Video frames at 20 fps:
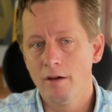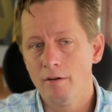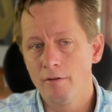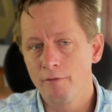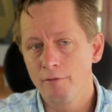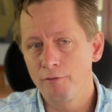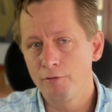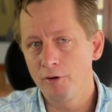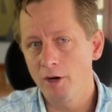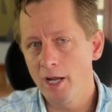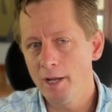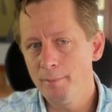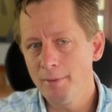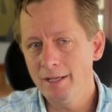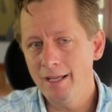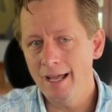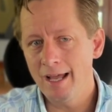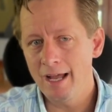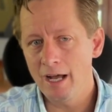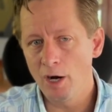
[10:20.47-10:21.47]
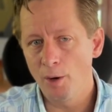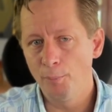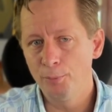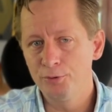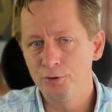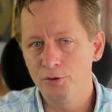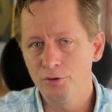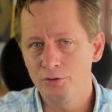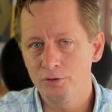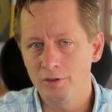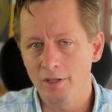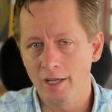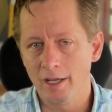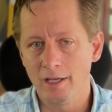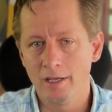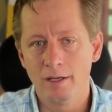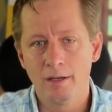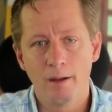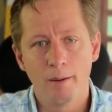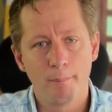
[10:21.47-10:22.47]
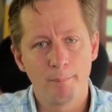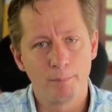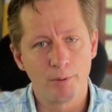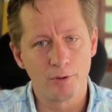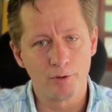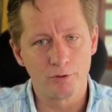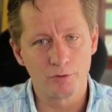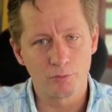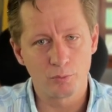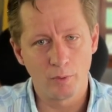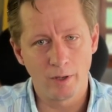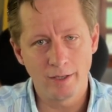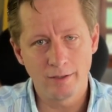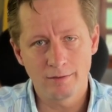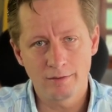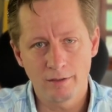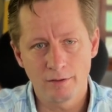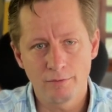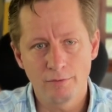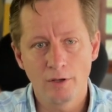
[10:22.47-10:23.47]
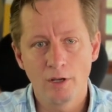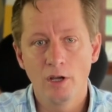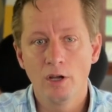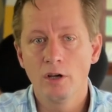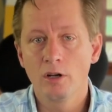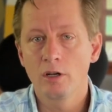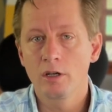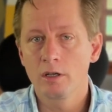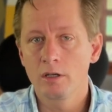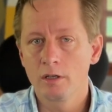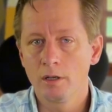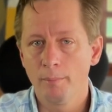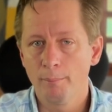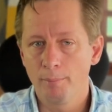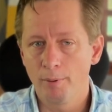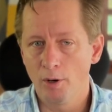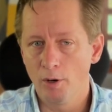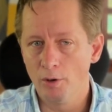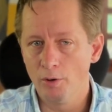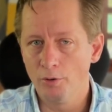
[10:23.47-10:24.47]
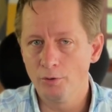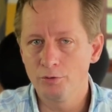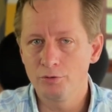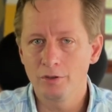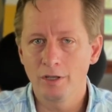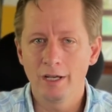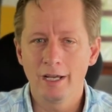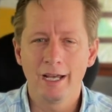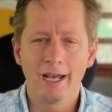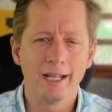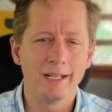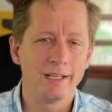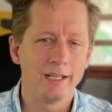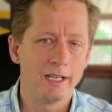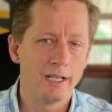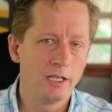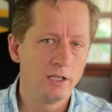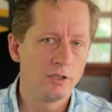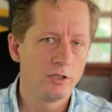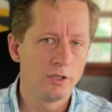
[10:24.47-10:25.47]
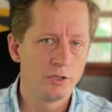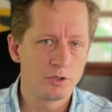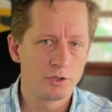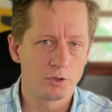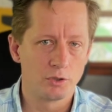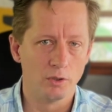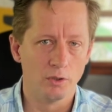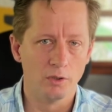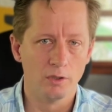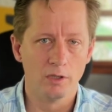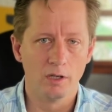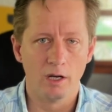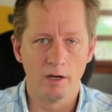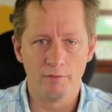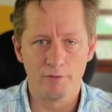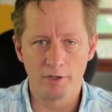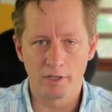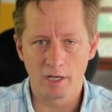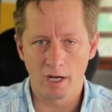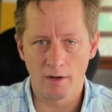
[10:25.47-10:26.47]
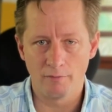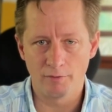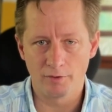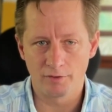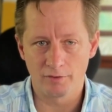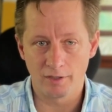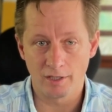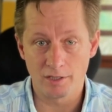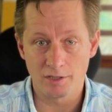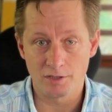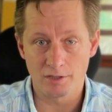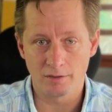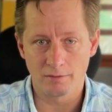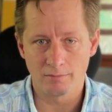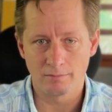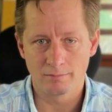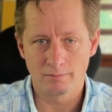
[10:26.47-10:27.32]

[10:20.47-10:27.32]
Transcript: Framing helps you stay persuasive, composed, and in control of the conversation.